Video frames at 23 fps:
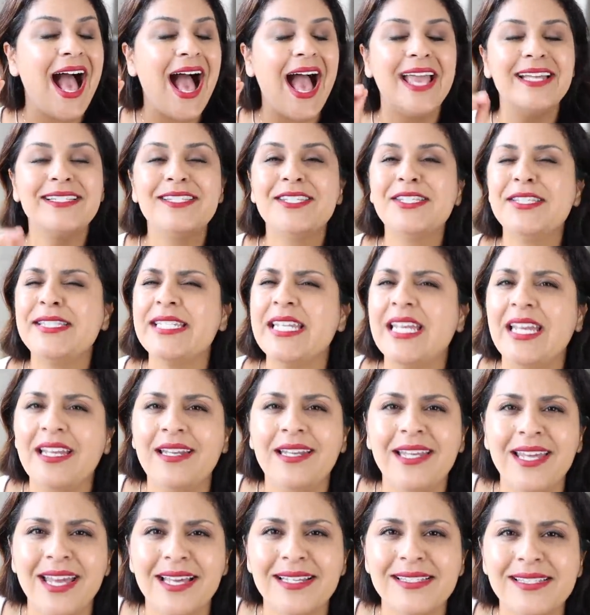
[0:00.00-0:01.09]
It's
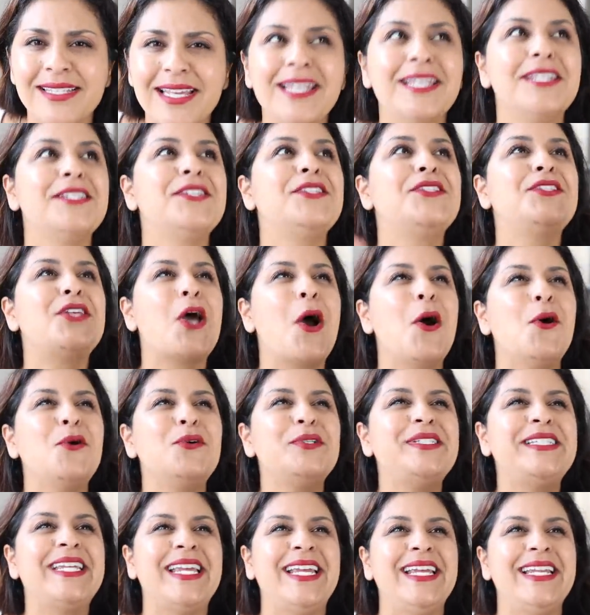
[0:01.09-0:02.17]
tedious. It is so
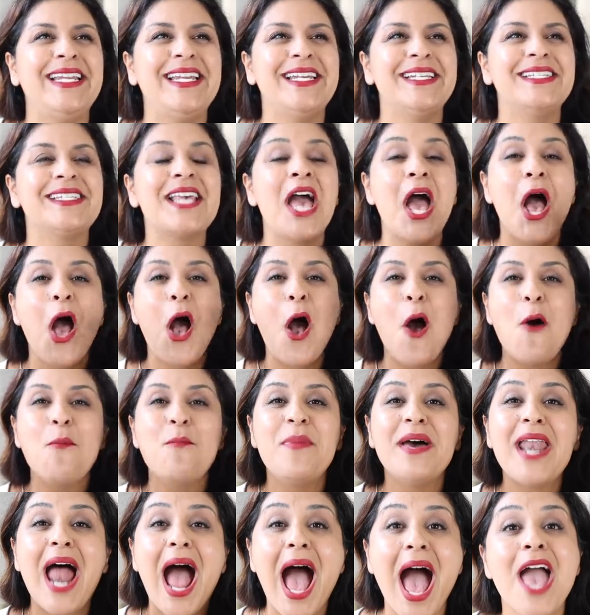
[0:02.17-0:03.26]
tedious,
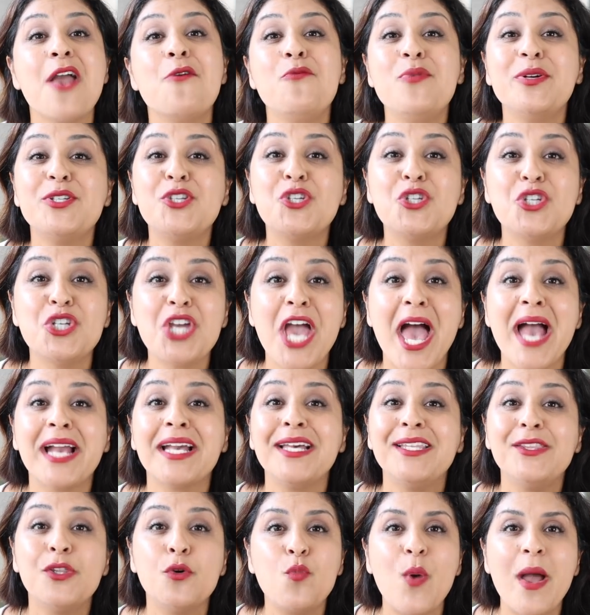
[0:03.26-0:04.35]
but I would check
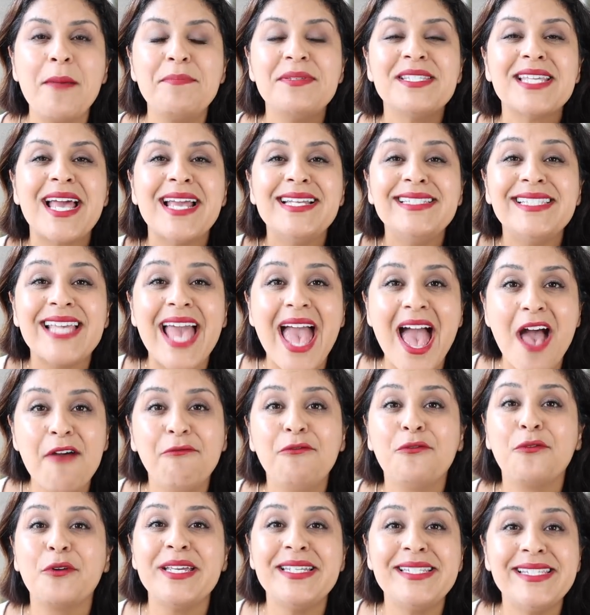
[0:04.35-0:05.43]
the websites
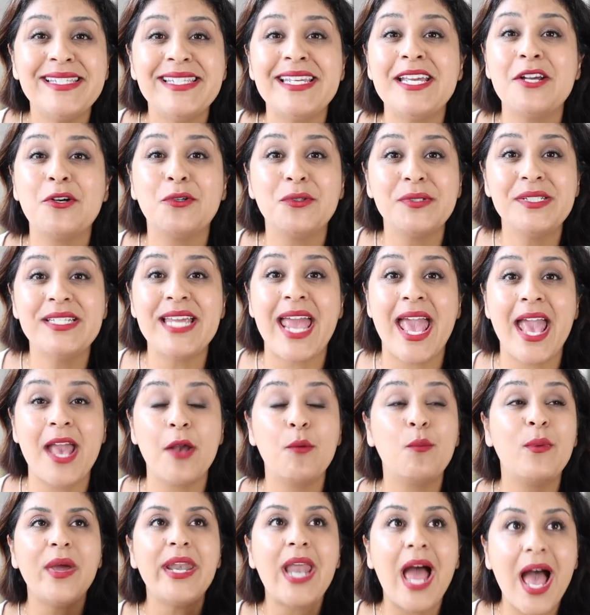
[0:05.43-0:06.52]
every single day.
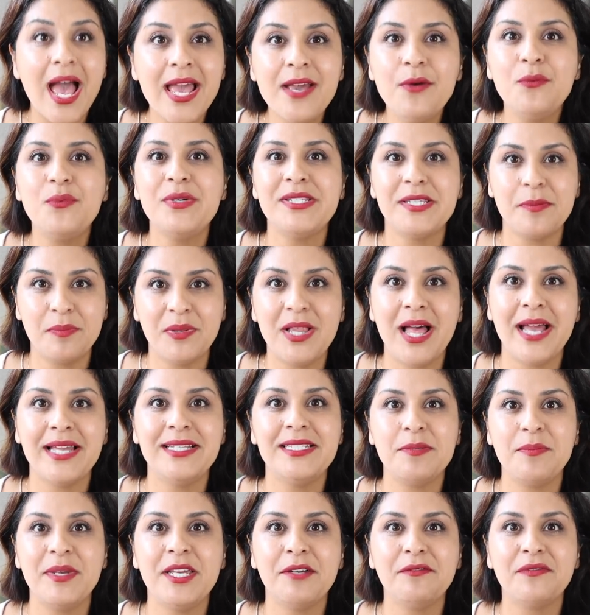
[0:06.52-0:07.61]
When I was applying
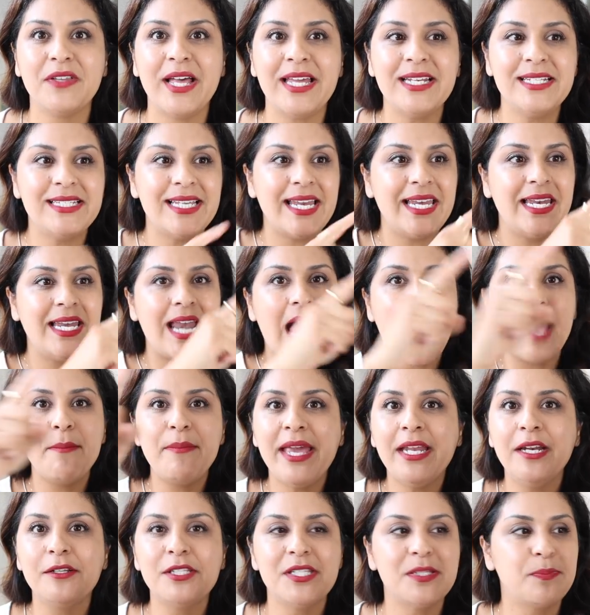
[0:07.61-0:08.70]
to be a flight attendant, I
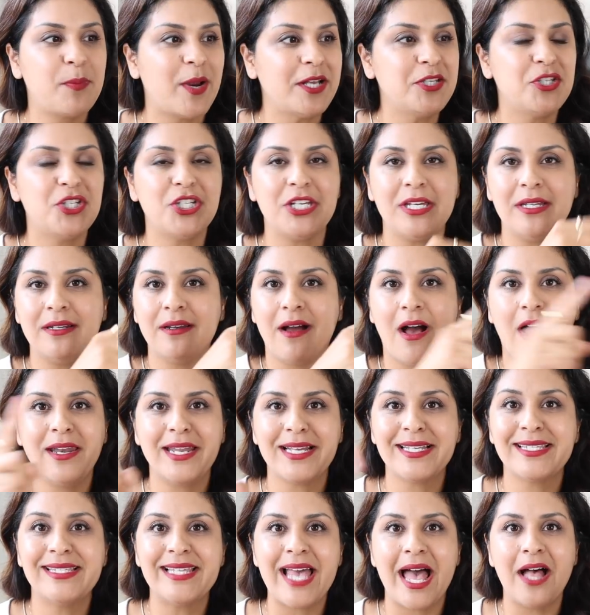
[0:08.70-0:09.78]
made a spreadsheet on
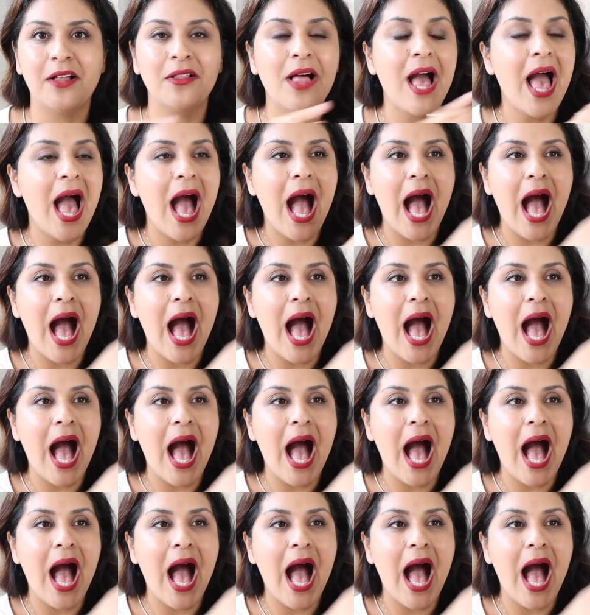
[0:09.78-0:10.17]
Excel.